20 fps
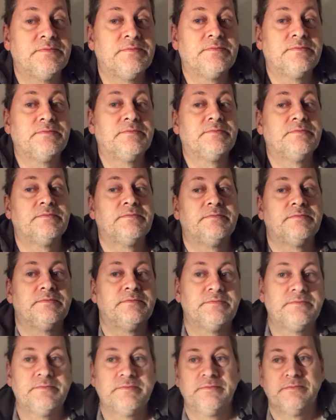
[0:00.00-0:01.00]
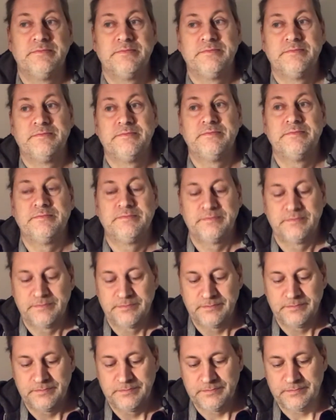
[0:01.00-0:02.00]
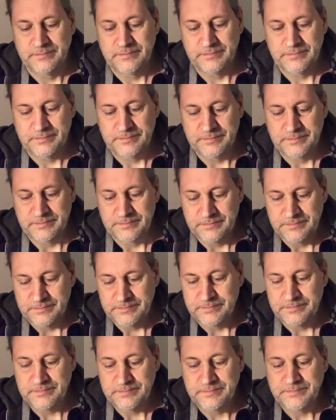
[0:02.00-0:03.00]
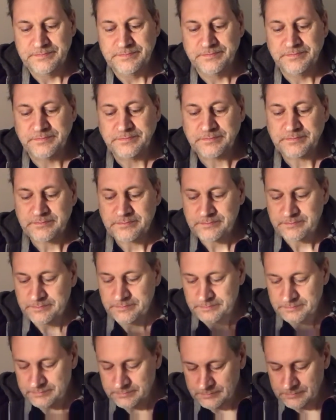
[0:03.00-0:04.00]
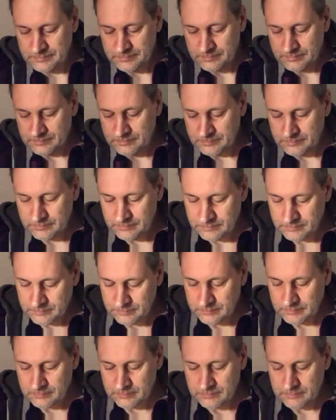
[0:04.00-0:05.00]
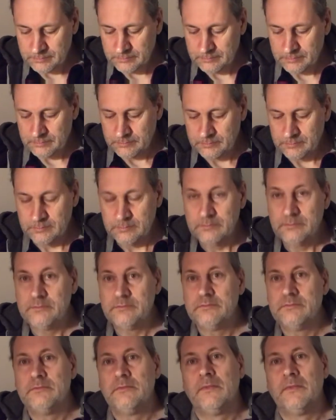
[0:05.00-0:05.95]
No one is speaking in this clip.